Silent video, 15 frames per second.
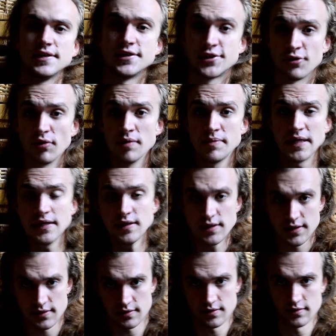
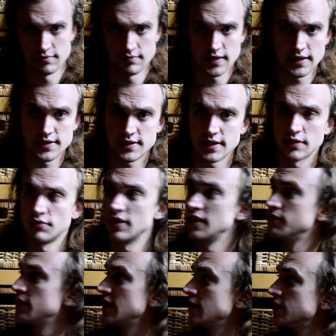soybeans, it's the
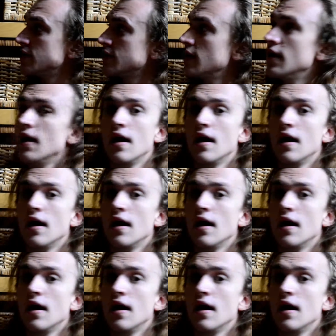green beans,